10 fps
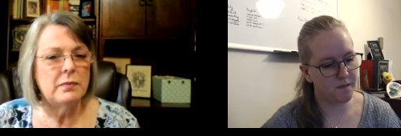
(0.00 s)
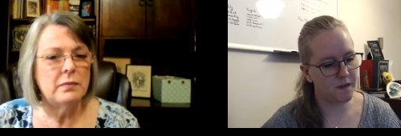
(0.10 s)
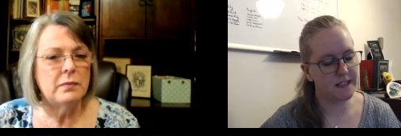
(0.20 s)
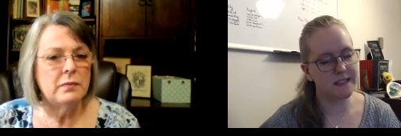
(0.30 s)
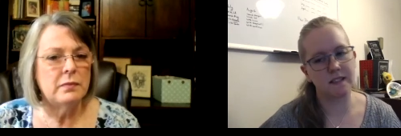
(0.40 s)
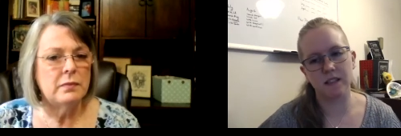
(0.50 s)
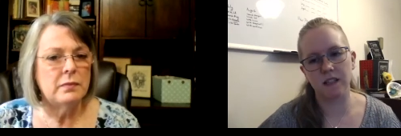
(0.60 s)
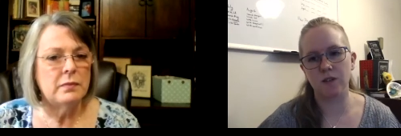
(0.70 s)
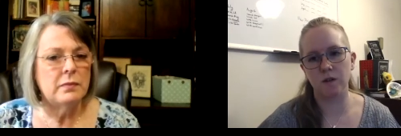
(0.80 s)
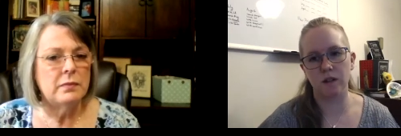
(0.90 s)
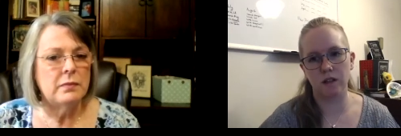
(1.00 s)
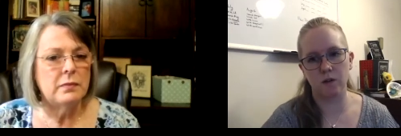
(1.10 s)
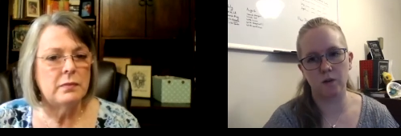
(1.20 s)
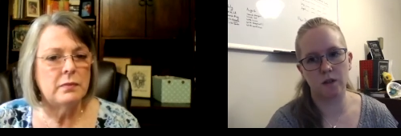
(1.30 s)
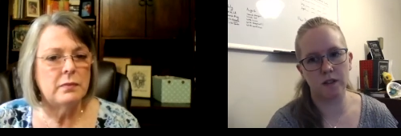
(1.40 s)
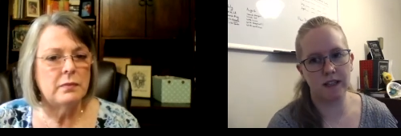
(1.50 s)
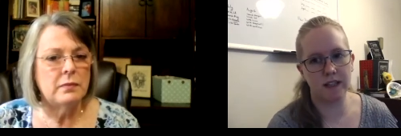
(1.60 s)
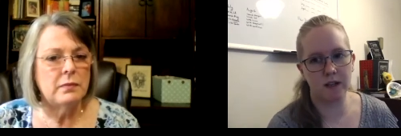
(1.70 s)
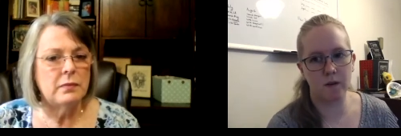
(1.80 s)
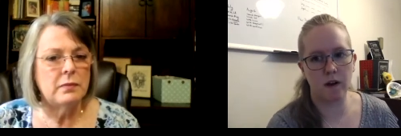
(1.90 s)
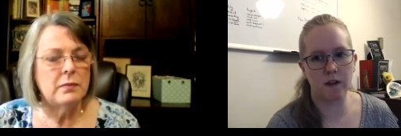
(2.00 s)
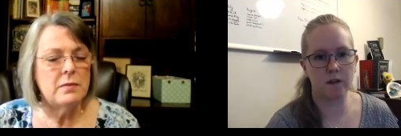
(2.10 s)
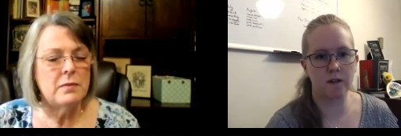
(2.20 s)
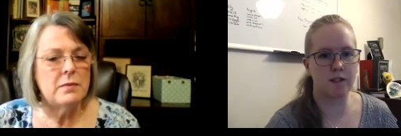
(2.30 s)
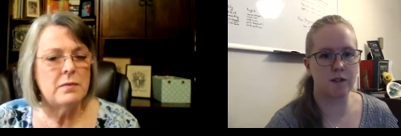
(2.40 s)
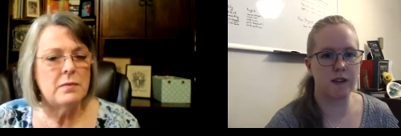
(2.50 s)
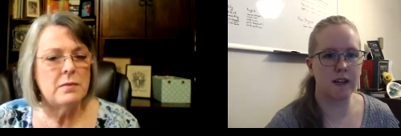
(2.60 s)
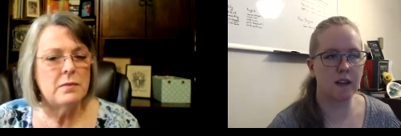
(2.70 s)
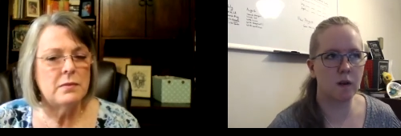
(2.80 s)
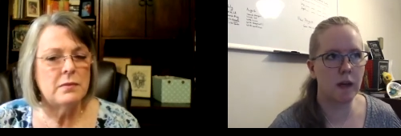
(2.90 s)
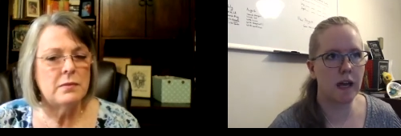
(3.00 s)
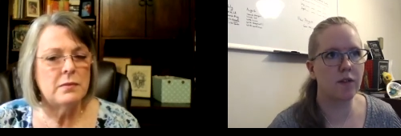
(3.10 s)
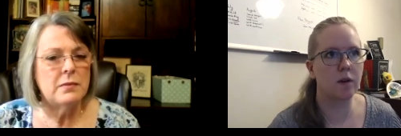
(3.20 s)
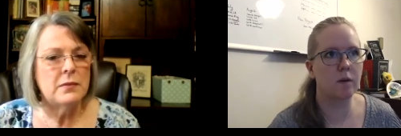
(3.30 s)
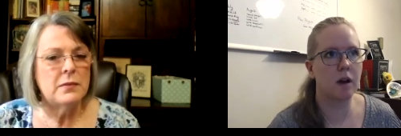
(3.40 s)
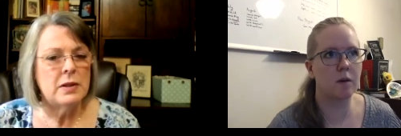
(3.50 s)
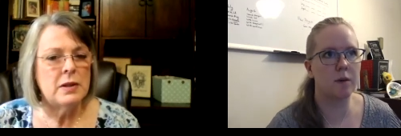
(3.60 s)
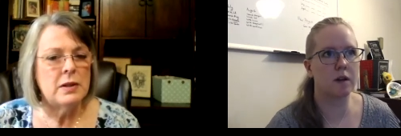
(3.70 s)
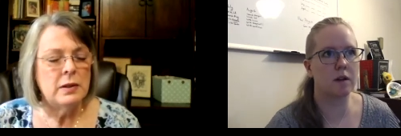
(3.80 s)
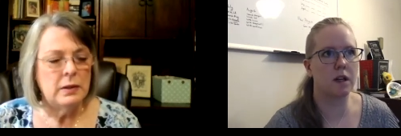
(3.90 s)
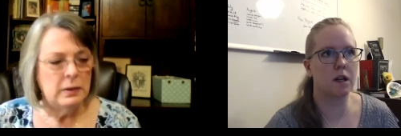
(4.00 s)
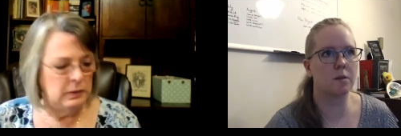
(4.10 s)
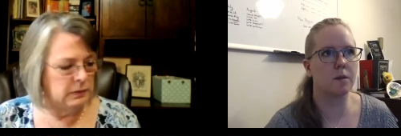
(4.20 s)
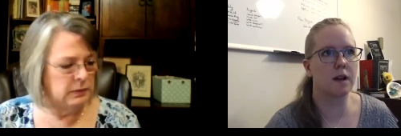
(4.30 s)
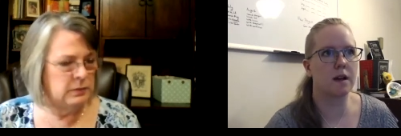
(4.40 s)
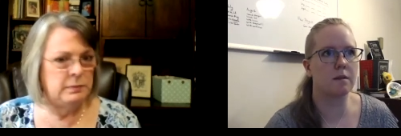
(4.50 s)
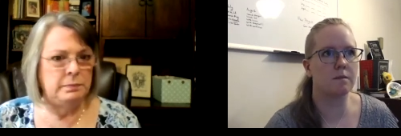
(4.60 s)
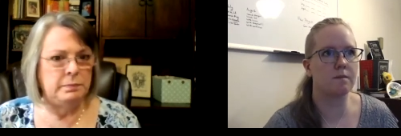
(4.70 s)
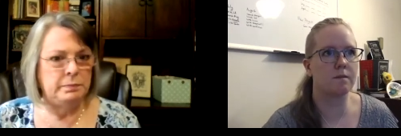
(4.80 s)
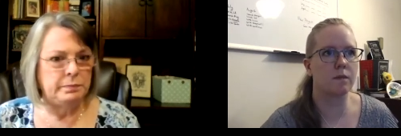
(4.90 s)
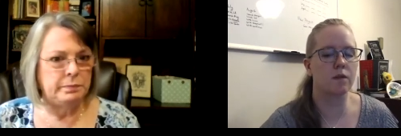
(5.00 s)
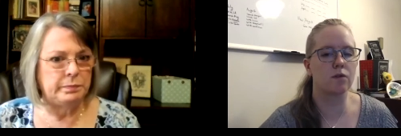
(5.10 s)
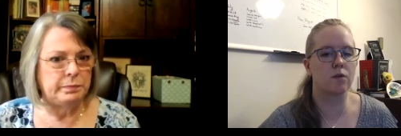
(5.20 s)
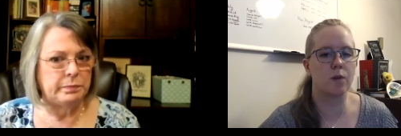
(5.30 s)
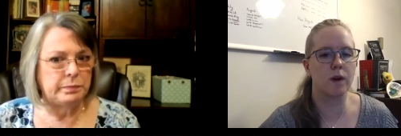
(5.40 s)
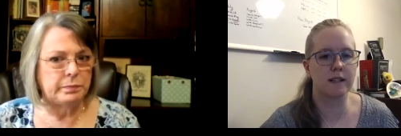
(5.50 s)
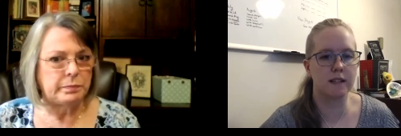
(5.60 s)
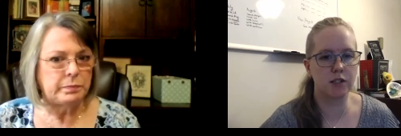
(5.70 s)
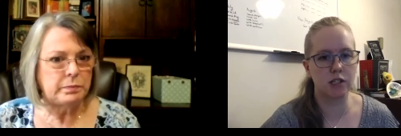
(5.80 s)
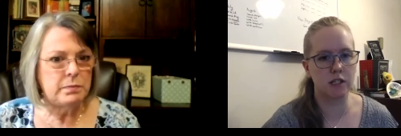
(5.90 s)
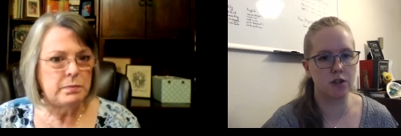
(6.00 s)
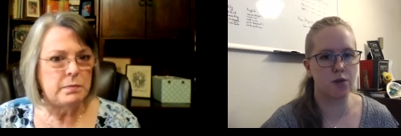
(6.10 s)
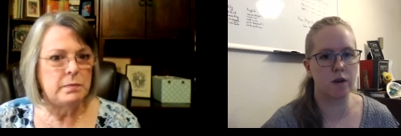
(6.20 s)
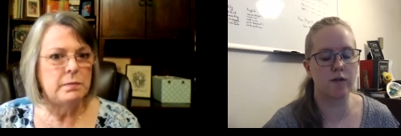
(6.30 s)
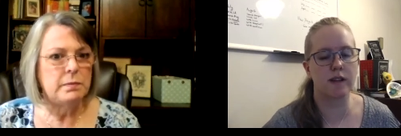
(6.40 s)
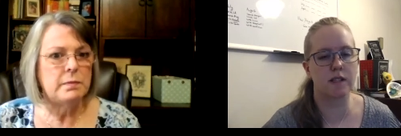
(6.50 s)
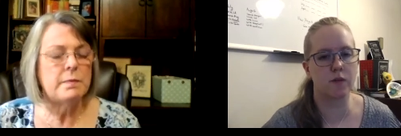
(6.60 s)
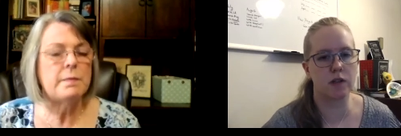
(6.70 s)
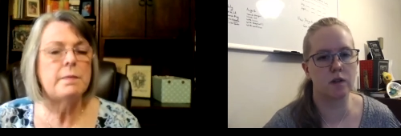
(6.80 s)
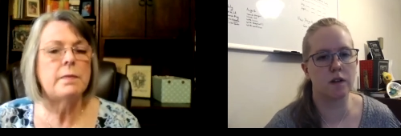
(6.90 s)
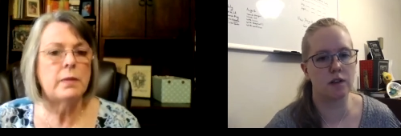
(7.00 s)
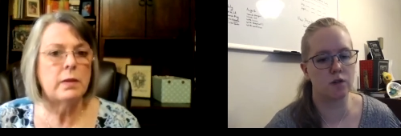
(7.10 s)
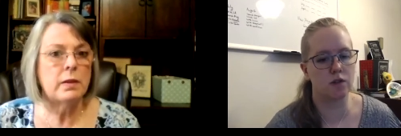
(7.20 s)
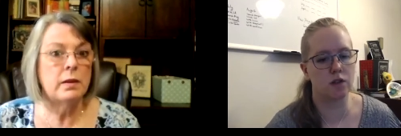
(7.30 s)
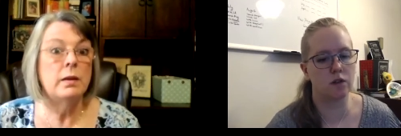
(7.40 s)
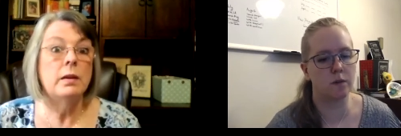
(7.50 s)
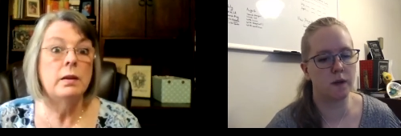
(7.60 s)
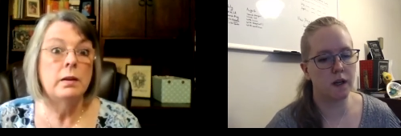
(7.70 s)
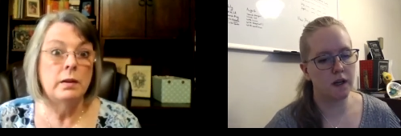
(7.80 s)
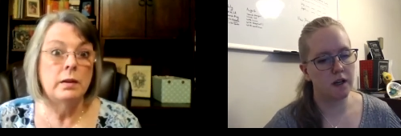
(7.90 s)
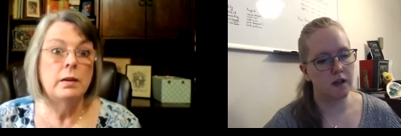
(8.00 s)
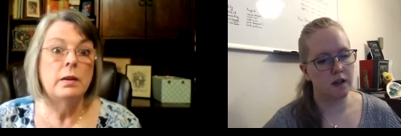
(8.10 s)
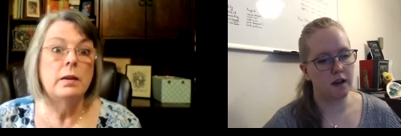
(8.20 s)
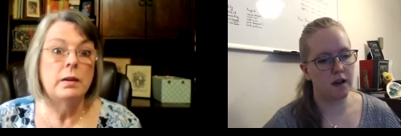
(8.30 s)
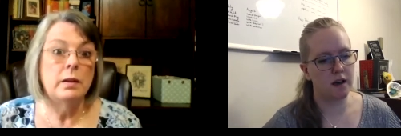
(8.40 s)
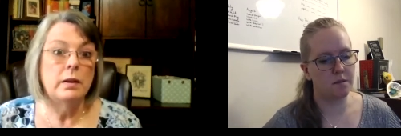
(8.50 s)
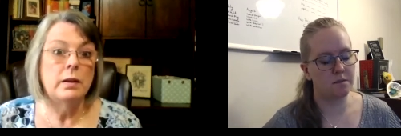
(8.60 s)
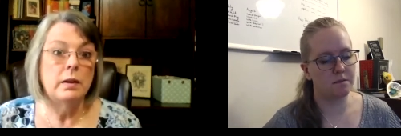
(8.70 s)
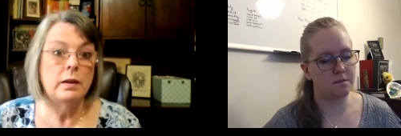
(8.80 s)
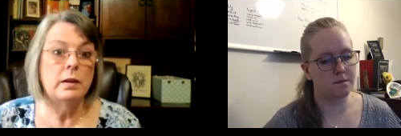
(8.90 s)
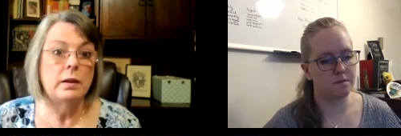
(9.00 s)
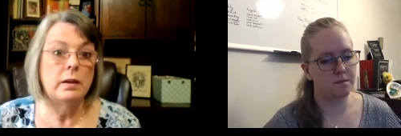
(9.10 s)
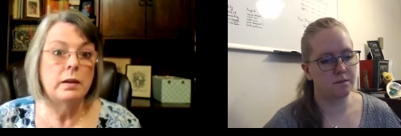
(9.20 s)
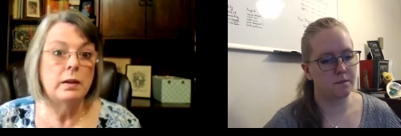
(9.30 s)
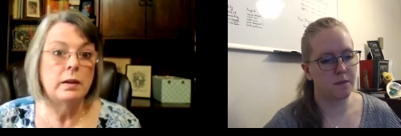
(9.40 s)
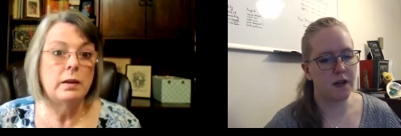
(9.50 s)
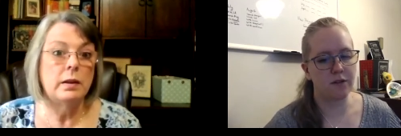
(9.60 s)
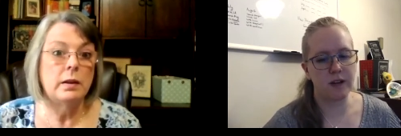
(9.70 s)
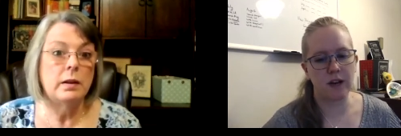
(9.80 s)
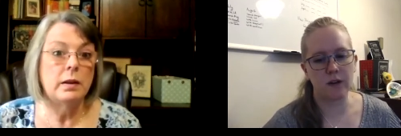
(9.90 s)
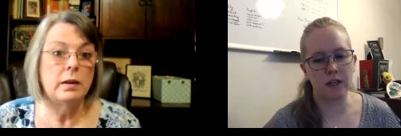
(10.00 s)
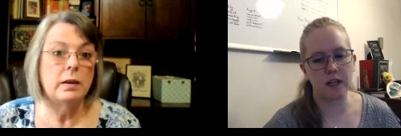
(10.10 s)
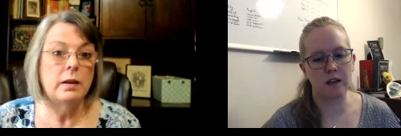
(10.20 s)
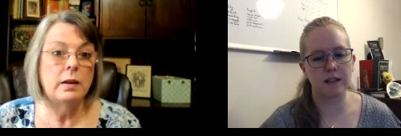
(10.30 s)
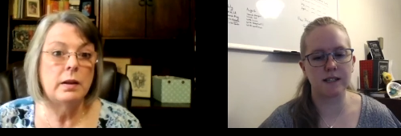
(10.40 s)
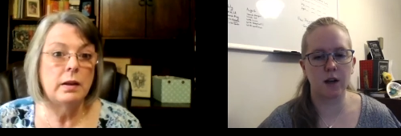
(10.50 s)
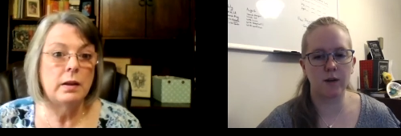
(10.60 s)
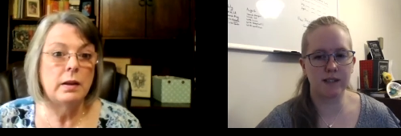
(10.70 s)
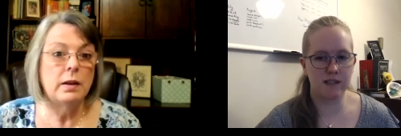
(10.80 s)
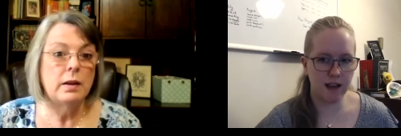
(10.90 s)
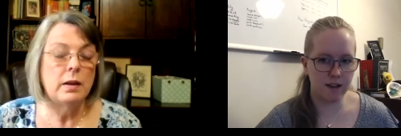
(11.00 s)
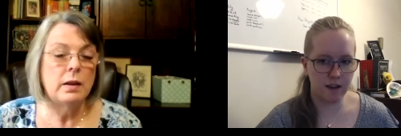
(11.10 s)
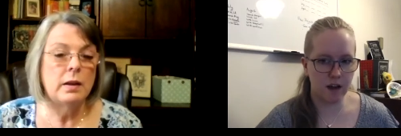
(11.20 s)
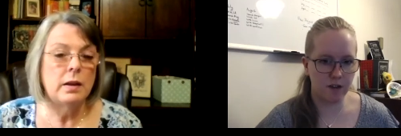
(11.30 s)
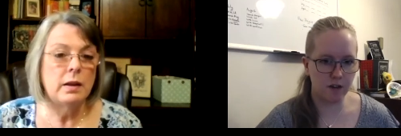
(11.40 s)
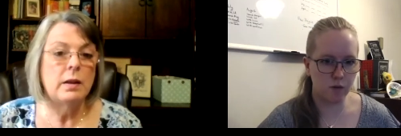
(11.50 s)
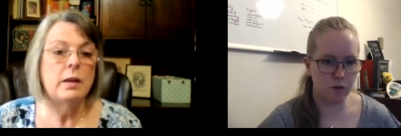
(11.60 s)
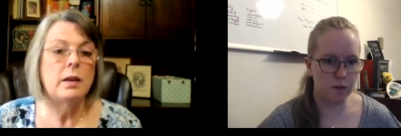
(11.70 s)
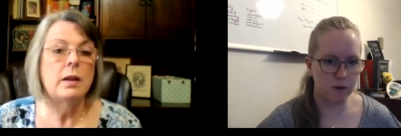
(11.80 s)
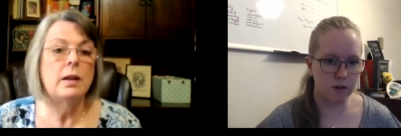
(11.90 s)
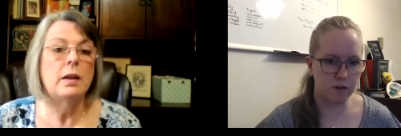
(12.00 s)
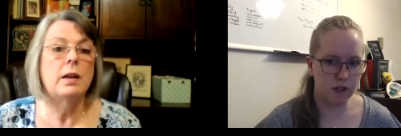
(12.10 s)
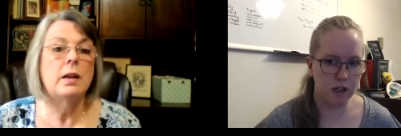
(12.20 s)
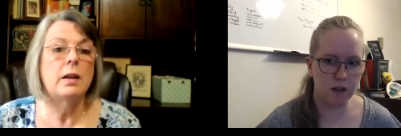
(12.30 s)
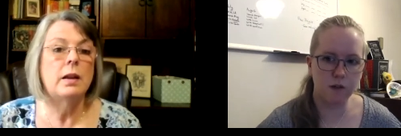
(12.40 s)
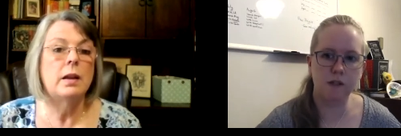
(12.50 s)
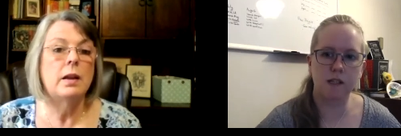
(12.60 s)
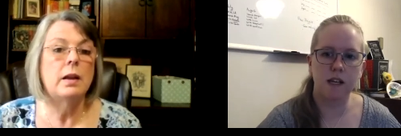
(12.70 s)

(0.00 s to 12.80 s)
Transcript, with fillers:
Speaker 1: That's really cool. I like when authors do that. Like we have a book club through the press. It's just the three of us, and we do it on YouTube. But every now and again, because I always tag the authors when we post the videos,